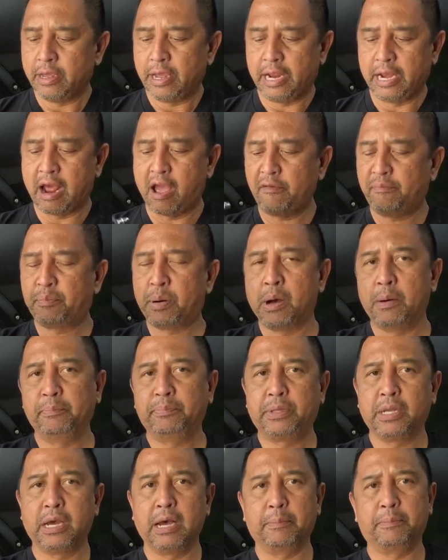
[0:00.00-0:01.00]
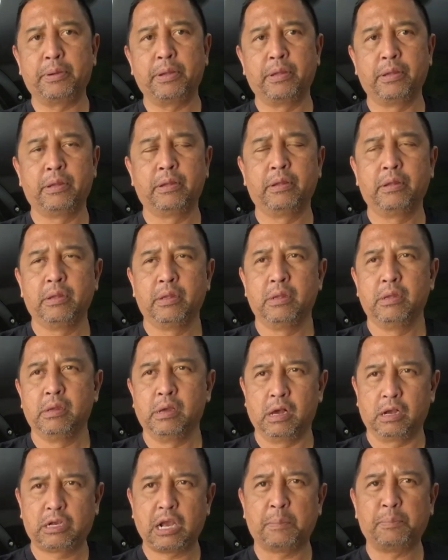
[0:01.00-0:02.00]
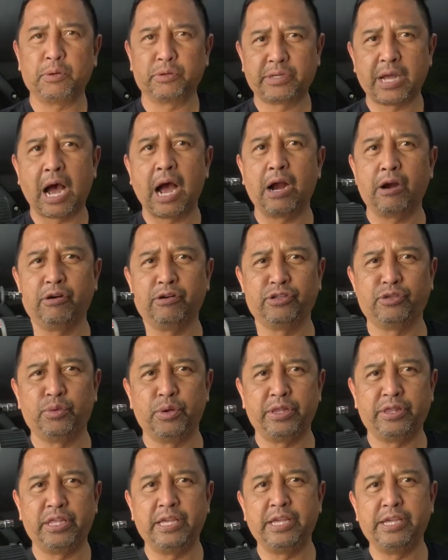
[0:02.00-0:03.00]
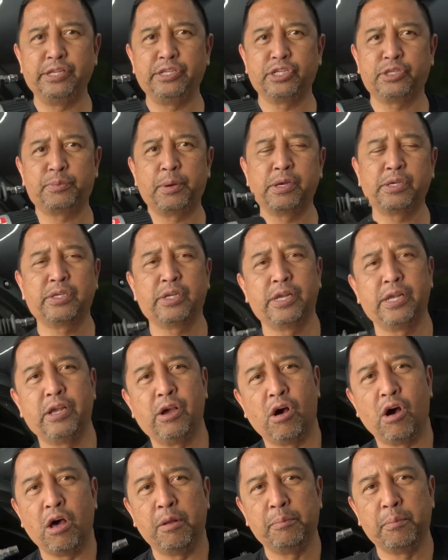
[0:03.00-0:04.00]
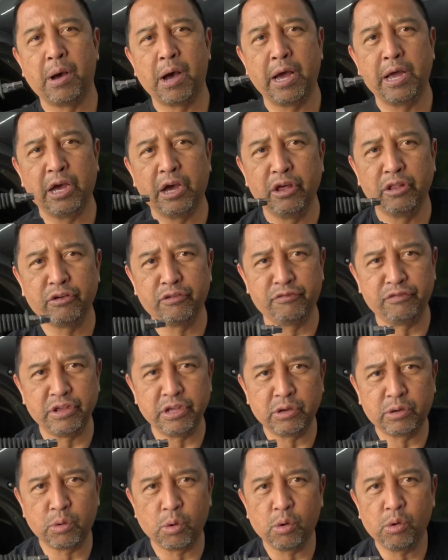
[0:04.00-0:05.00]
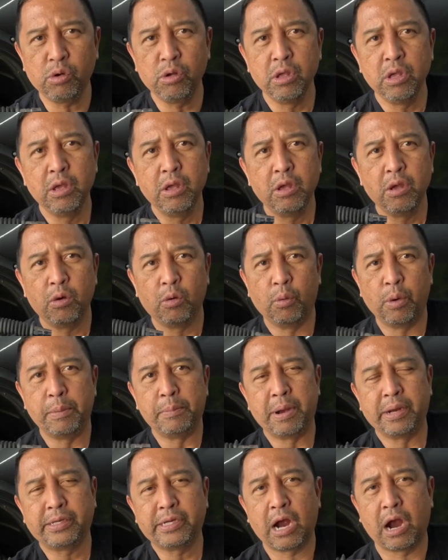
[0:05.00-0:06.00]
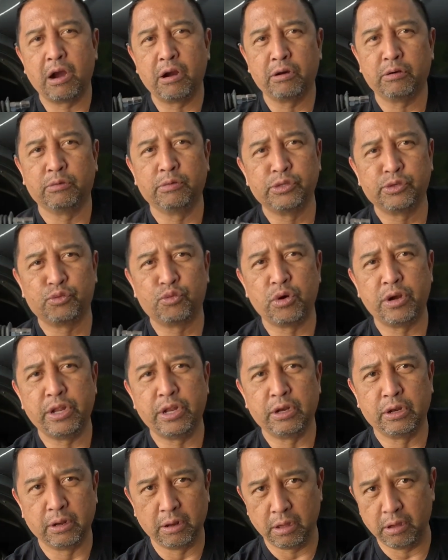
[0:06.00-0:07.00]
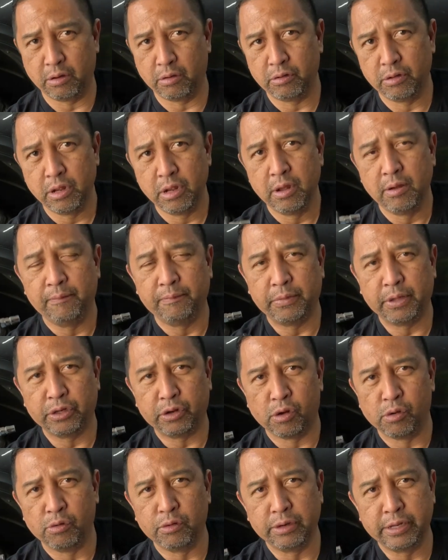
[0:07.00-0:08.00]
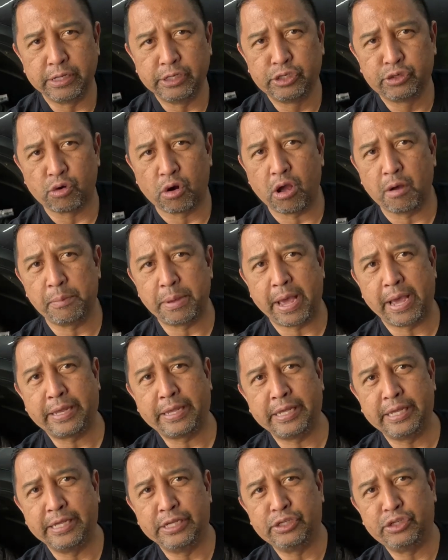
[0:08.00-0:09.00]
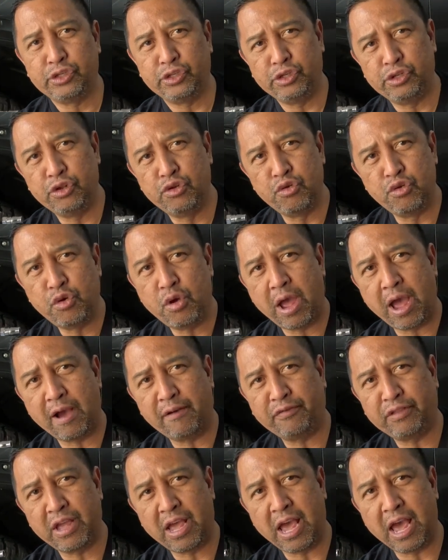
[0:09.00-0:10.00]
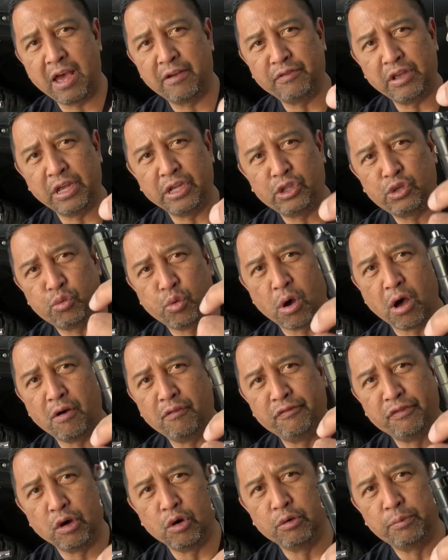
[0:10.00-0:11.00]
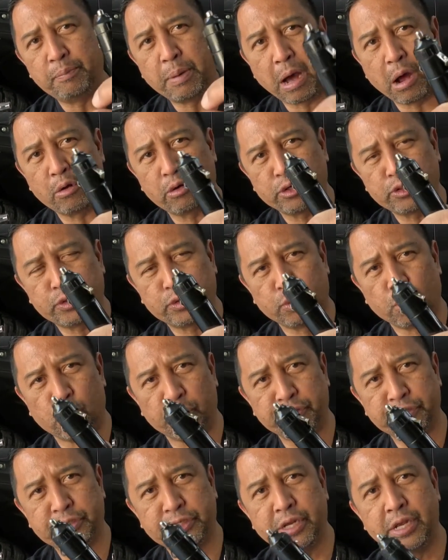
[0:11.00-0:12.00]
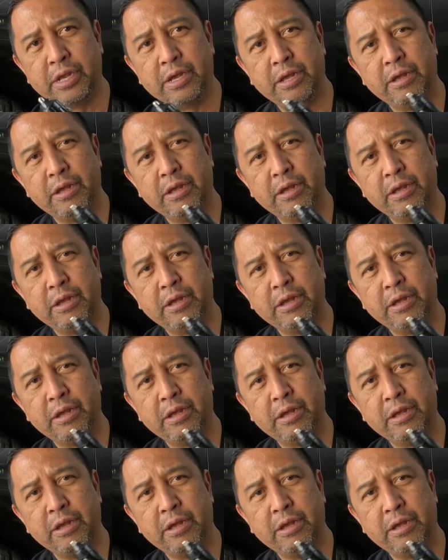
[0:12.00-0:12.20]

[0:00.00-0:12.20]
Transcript: And I pumped up a couple tires with these, especially on my other vehicle when my tire was running low. The only drawback is you have to have a 12 volt power source.